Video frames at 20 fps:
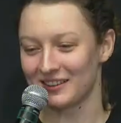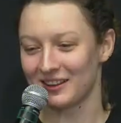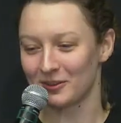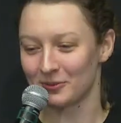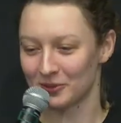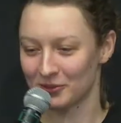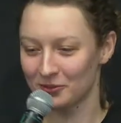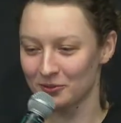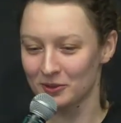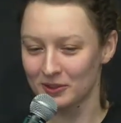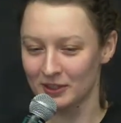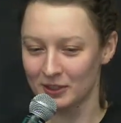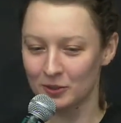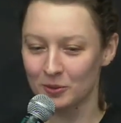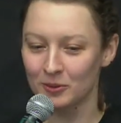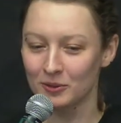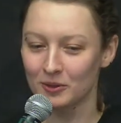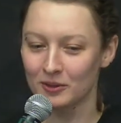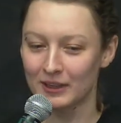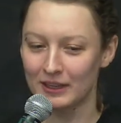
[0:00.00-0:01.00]
thought was really
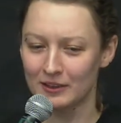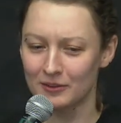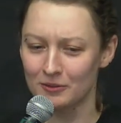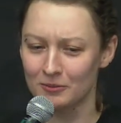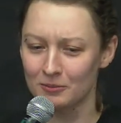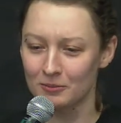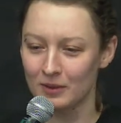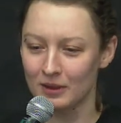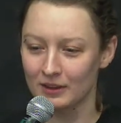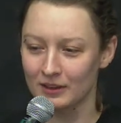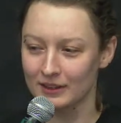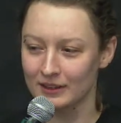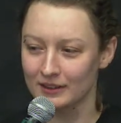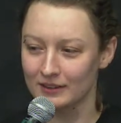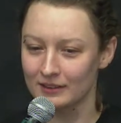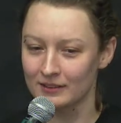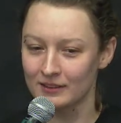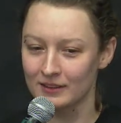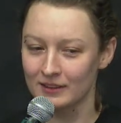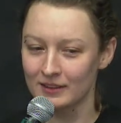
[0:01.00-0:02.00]
cool. And
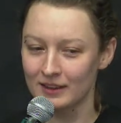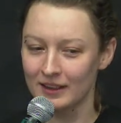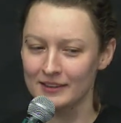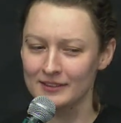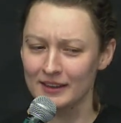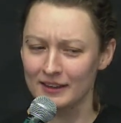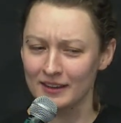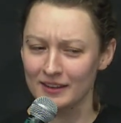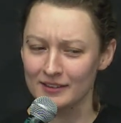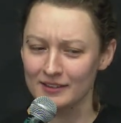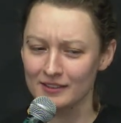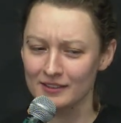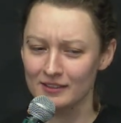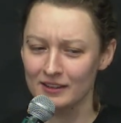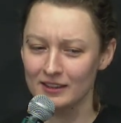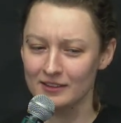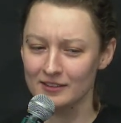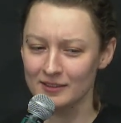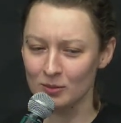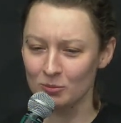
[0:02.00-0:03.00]
as I guess
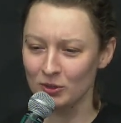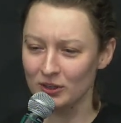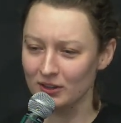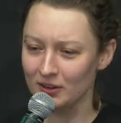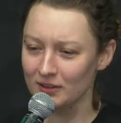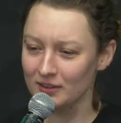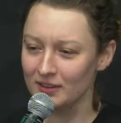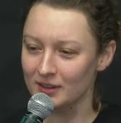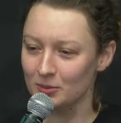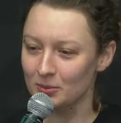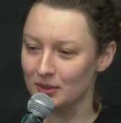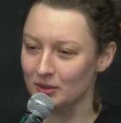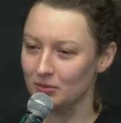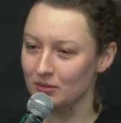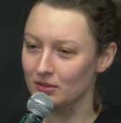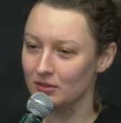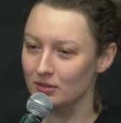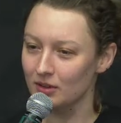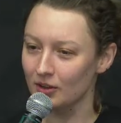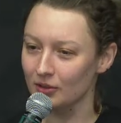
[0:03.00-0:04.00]
it's somewhat artsy, but
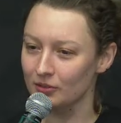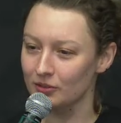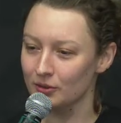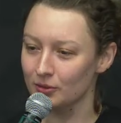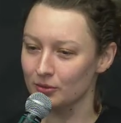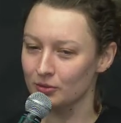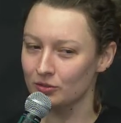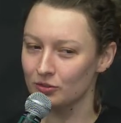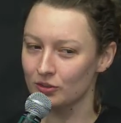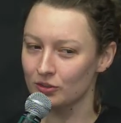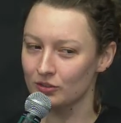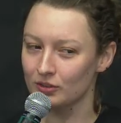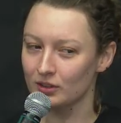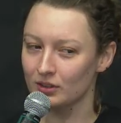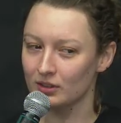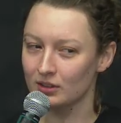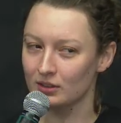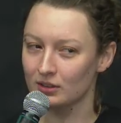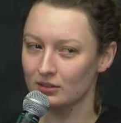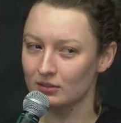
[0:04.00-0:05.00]
also just
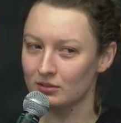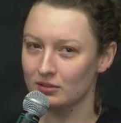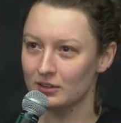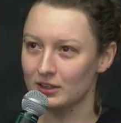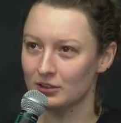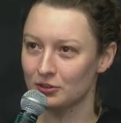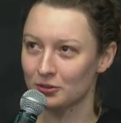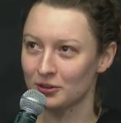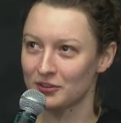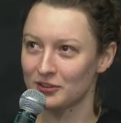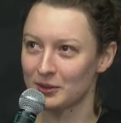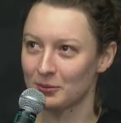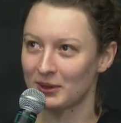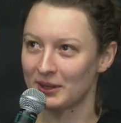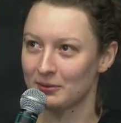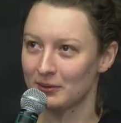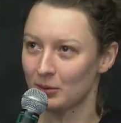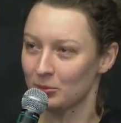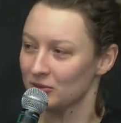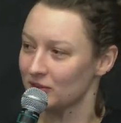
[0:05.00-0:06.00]
a interesting way
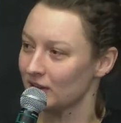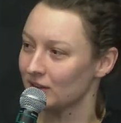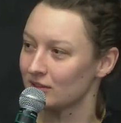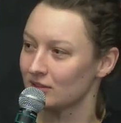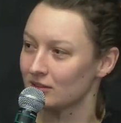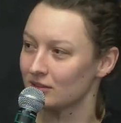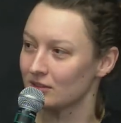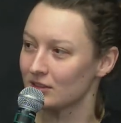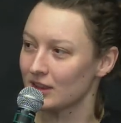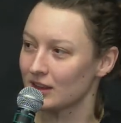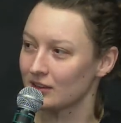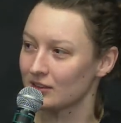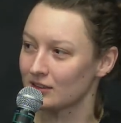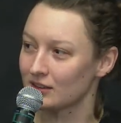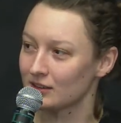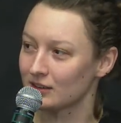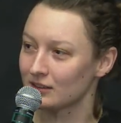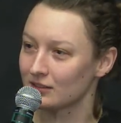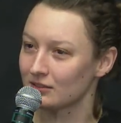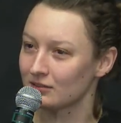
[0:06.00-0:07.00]
to represent things
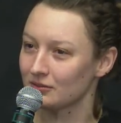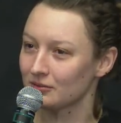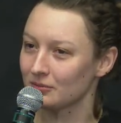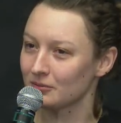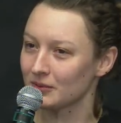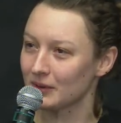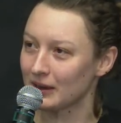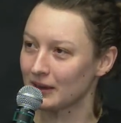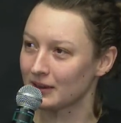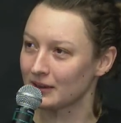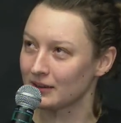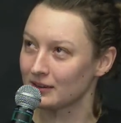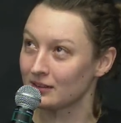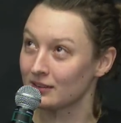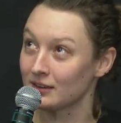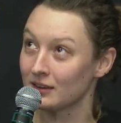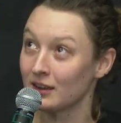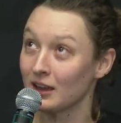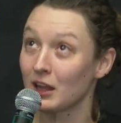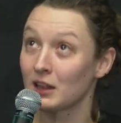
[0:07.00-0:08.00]
in a
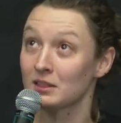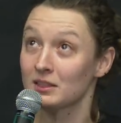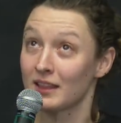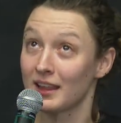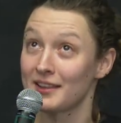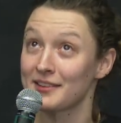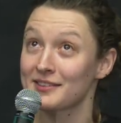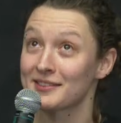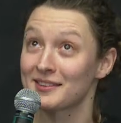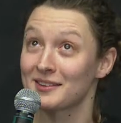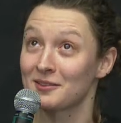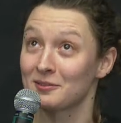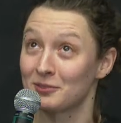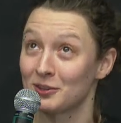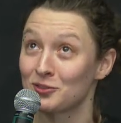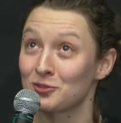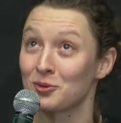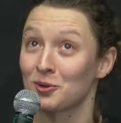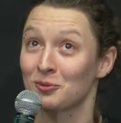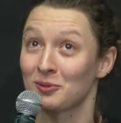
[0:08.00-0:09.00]
less
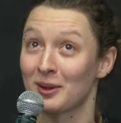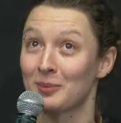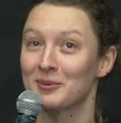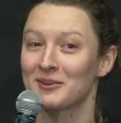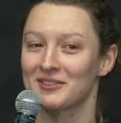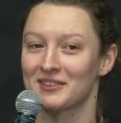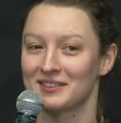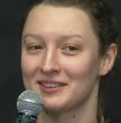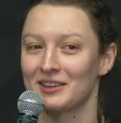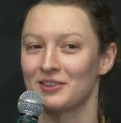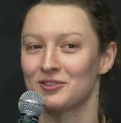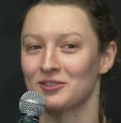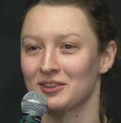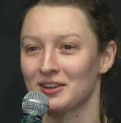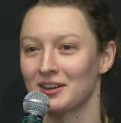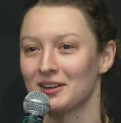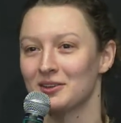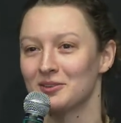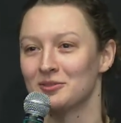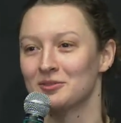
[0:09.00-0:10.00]
visual representation
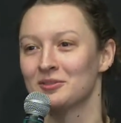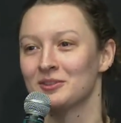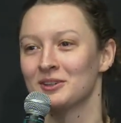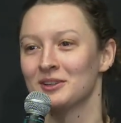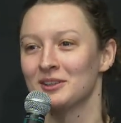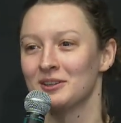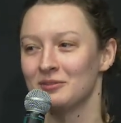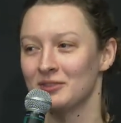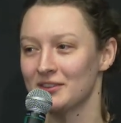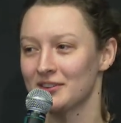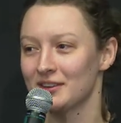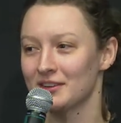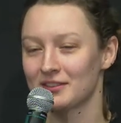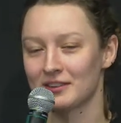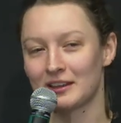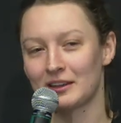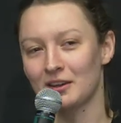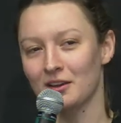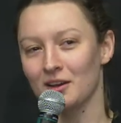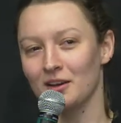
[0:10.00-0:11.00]
of physics.
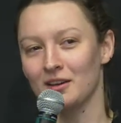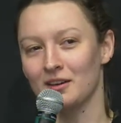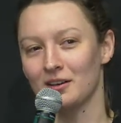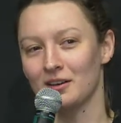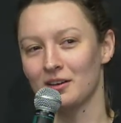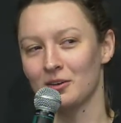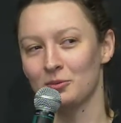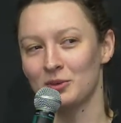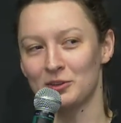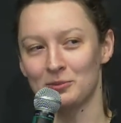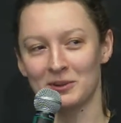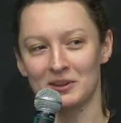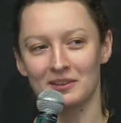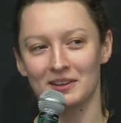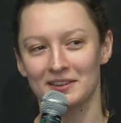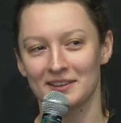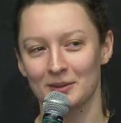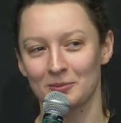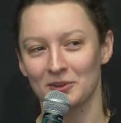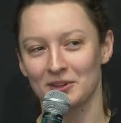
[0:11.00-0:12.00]
Like we spend a
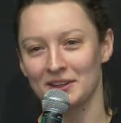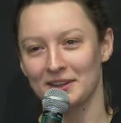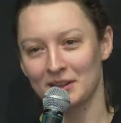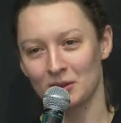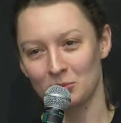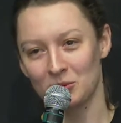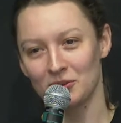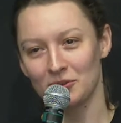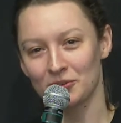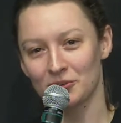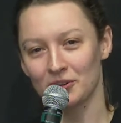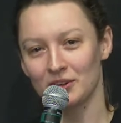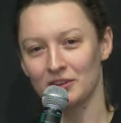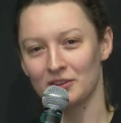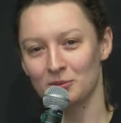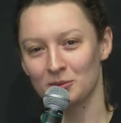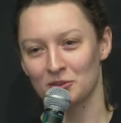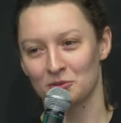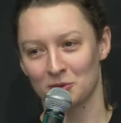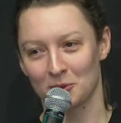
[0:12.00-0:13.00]
lot of time looking at computer
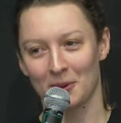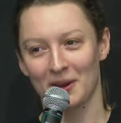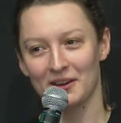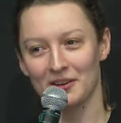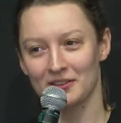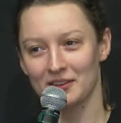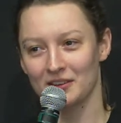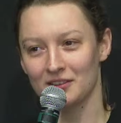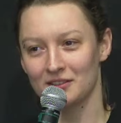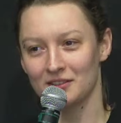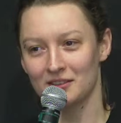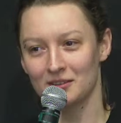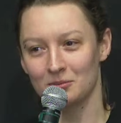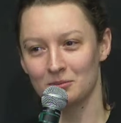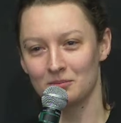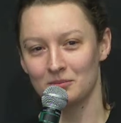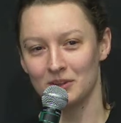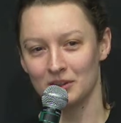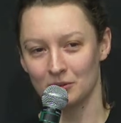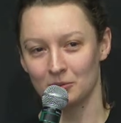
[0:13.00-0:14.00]
screens, which requires us to
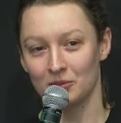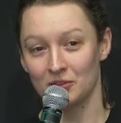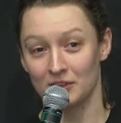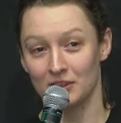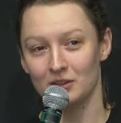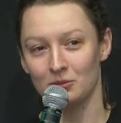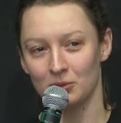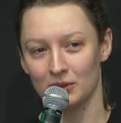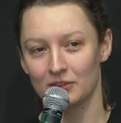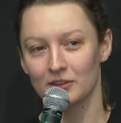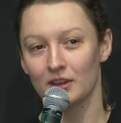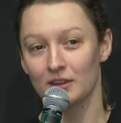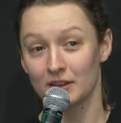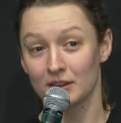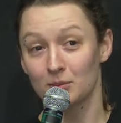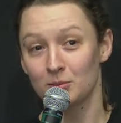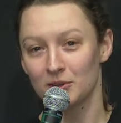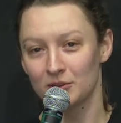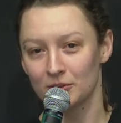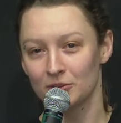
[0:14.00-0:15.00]
see what's on the
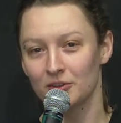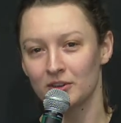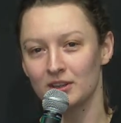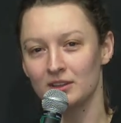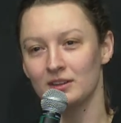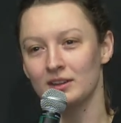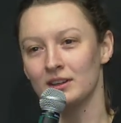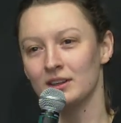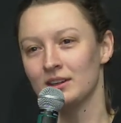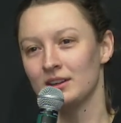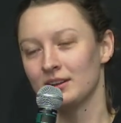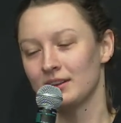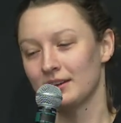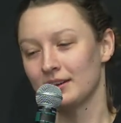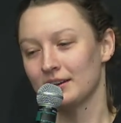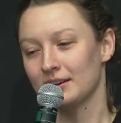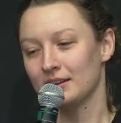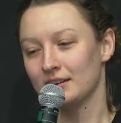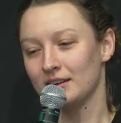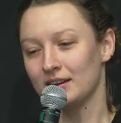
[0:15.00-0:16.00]
computer screen,
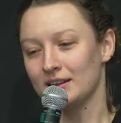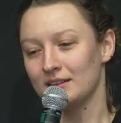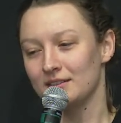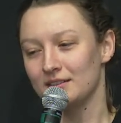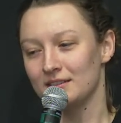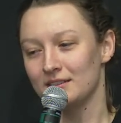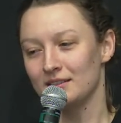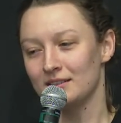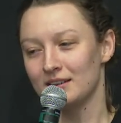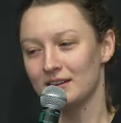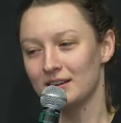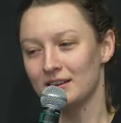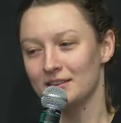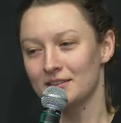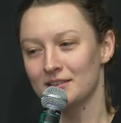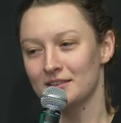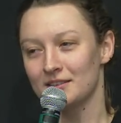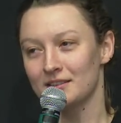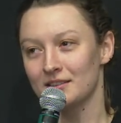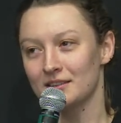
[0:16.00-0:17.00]
and
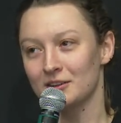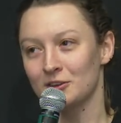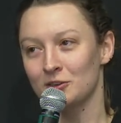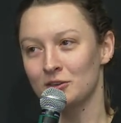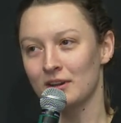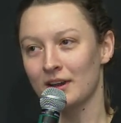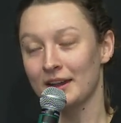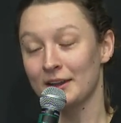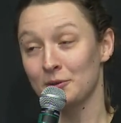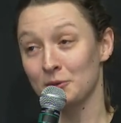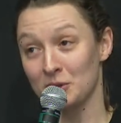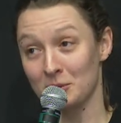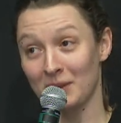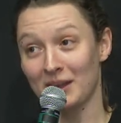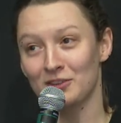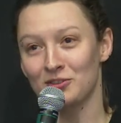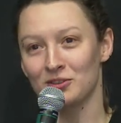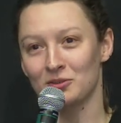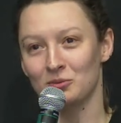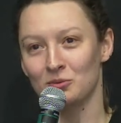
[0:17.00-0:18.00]
I could
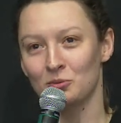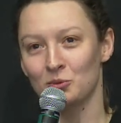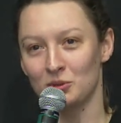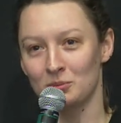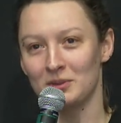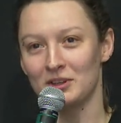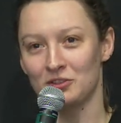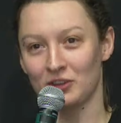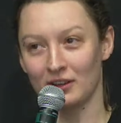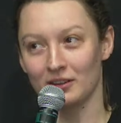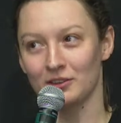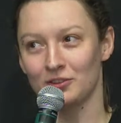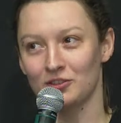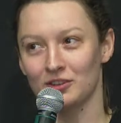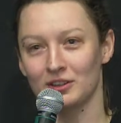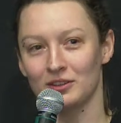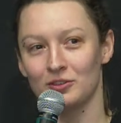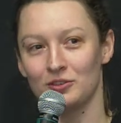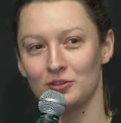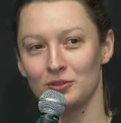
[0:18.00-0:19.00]
imagine would be
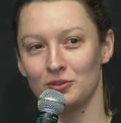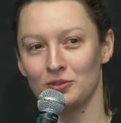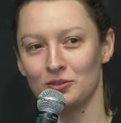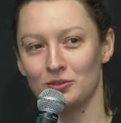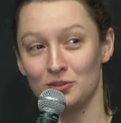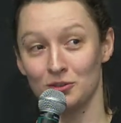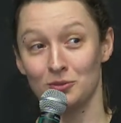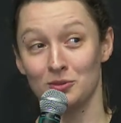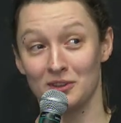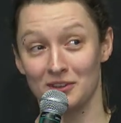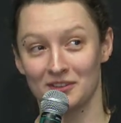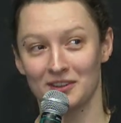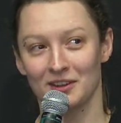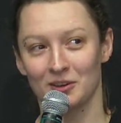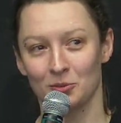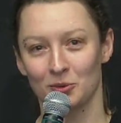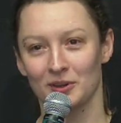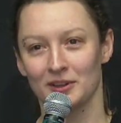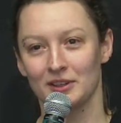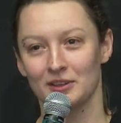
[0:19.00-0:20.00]
challenging to do this kind
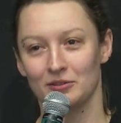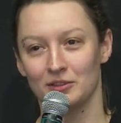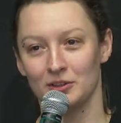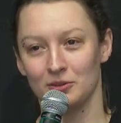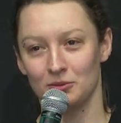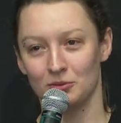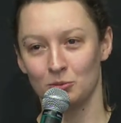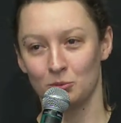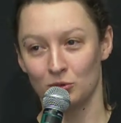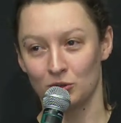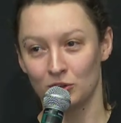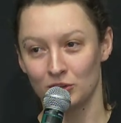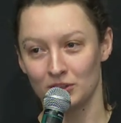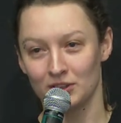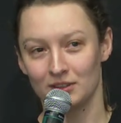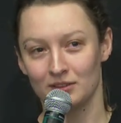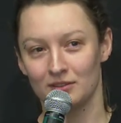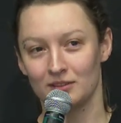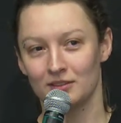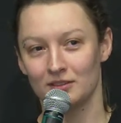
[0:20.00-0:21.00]
of work if you
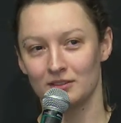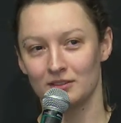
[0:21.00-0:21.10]
couldn't